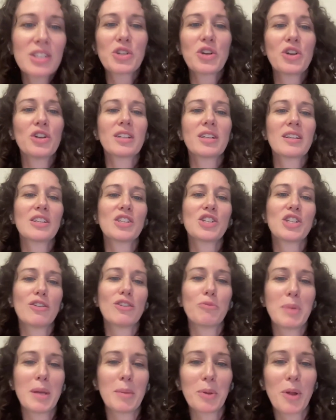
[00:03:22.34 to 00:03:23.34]
is currently the
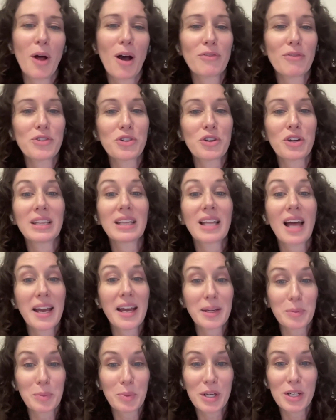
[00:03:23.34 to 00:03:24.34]
Chief People Officer at
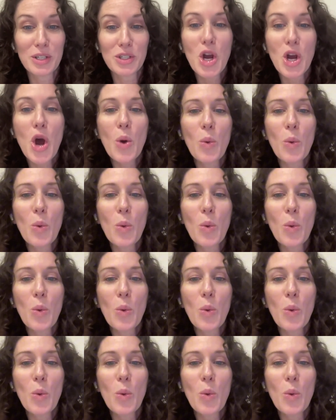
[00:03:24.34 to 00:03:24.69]
Lionbridge,